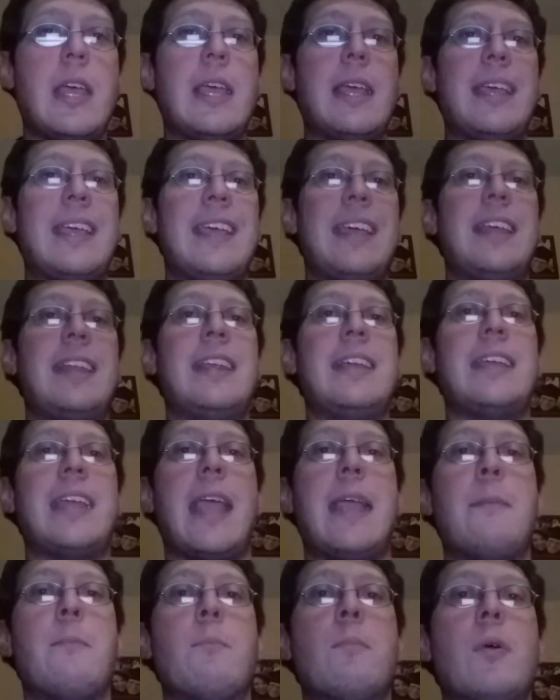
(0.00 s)
hitting
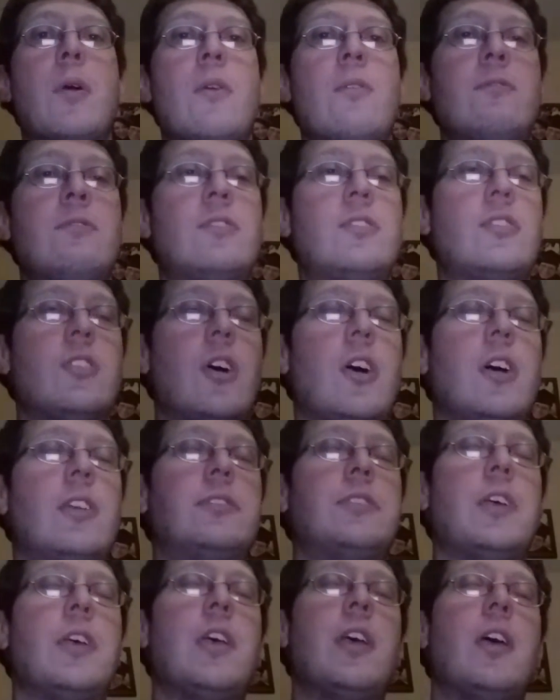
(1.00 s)
a
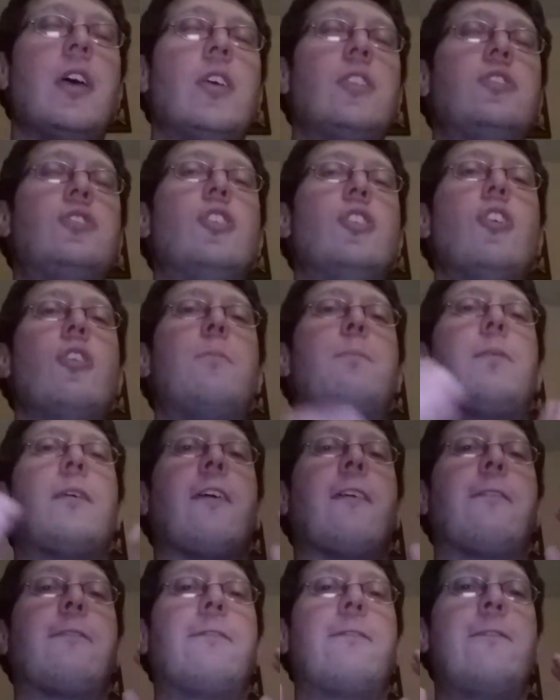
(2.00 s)
moonsault to
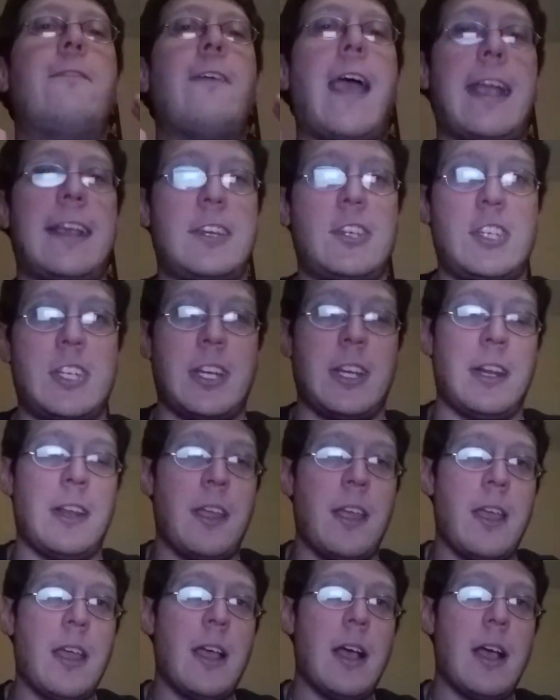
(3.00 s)
perfection.